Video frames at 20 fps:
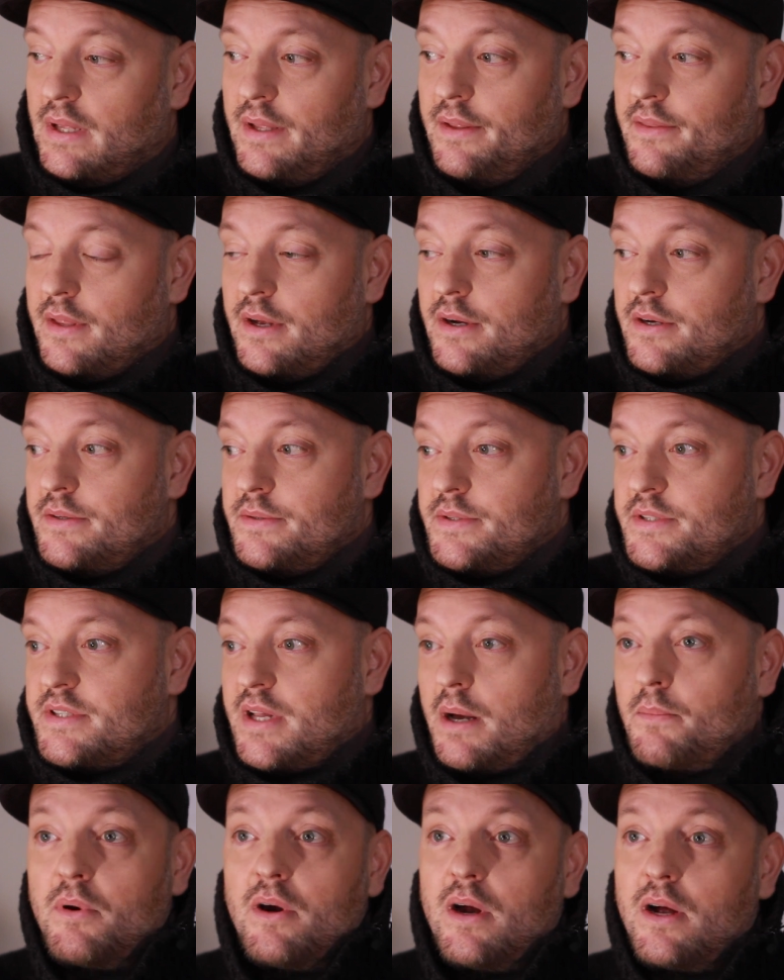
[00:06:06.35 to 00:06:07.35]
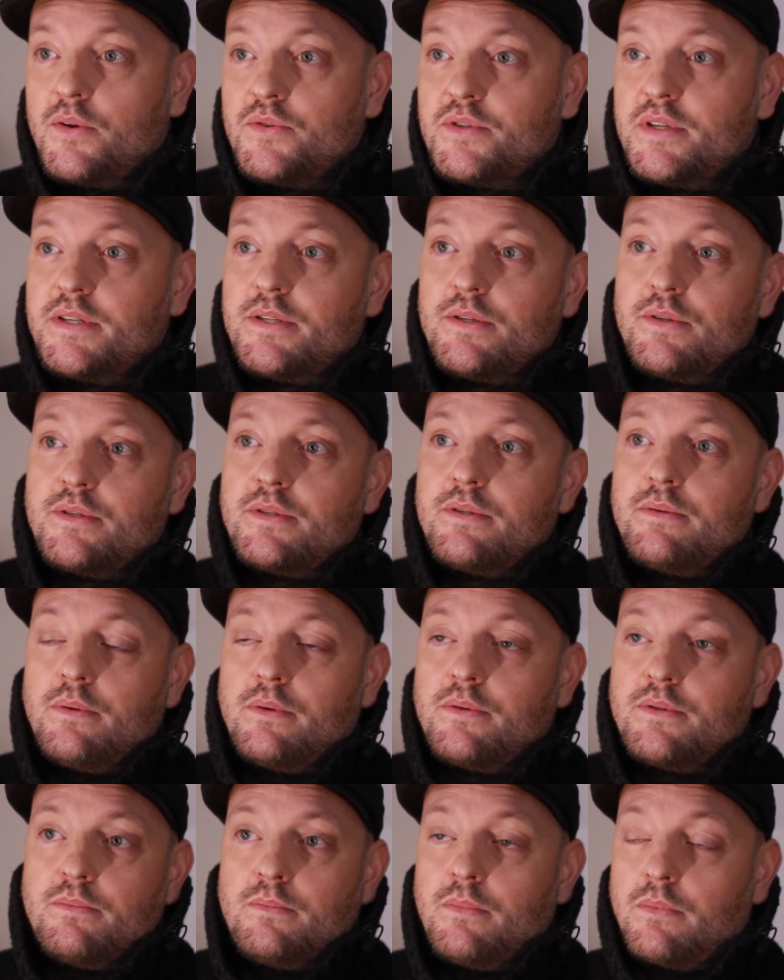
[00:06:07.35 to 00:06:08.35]
in their summer houses
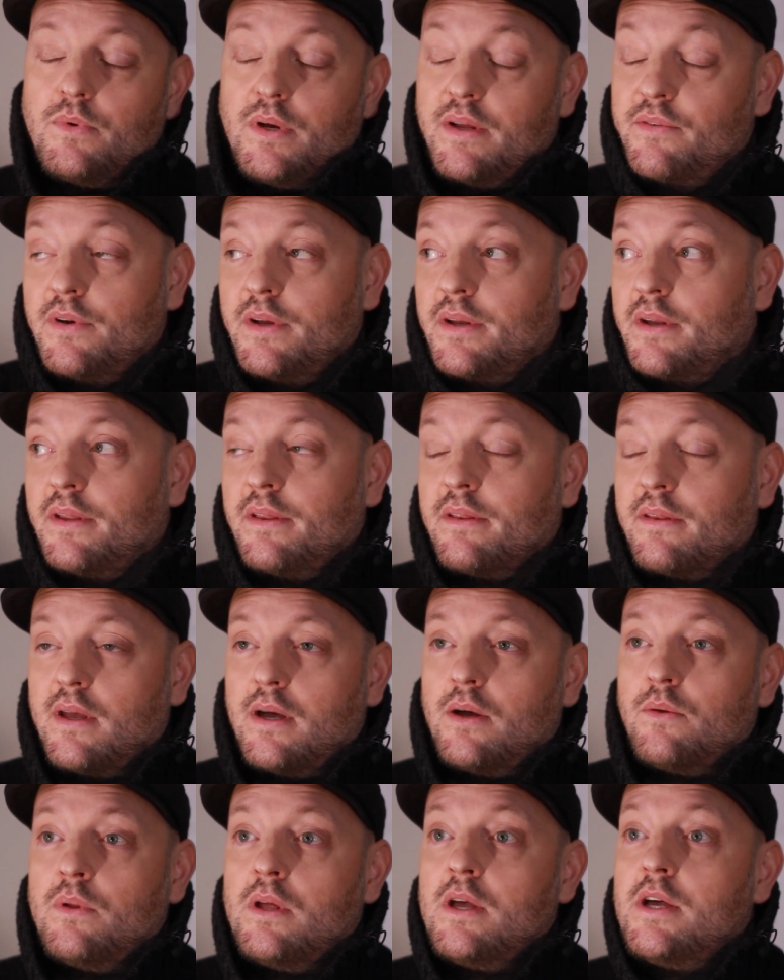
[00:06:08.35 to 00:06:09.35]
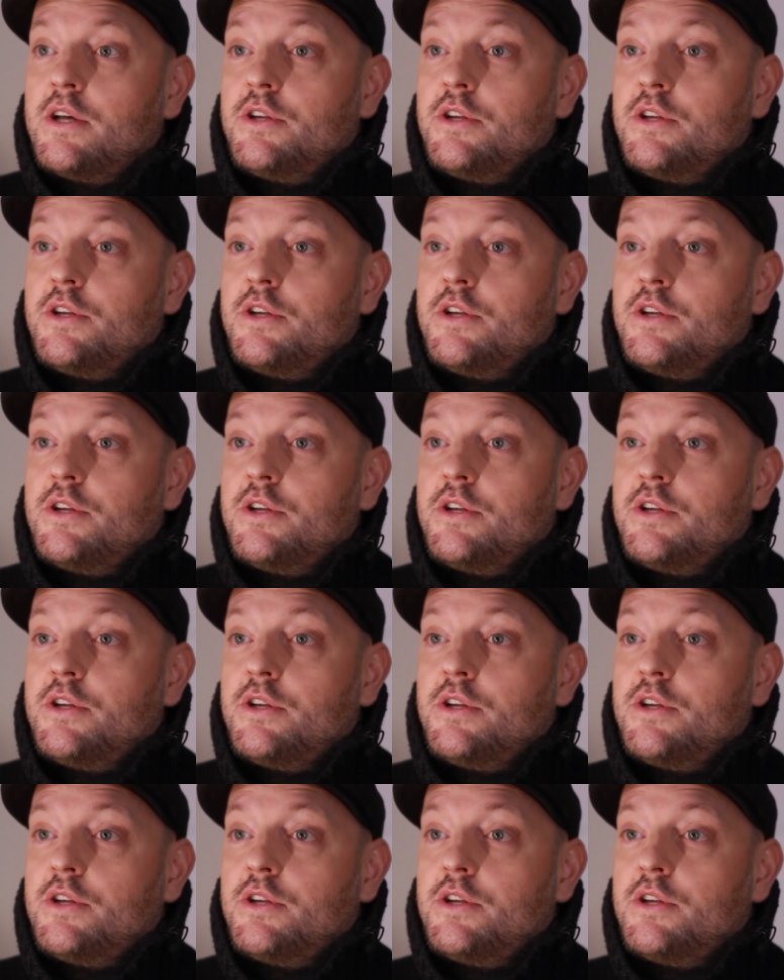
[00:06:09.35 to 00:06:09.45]
or even in town.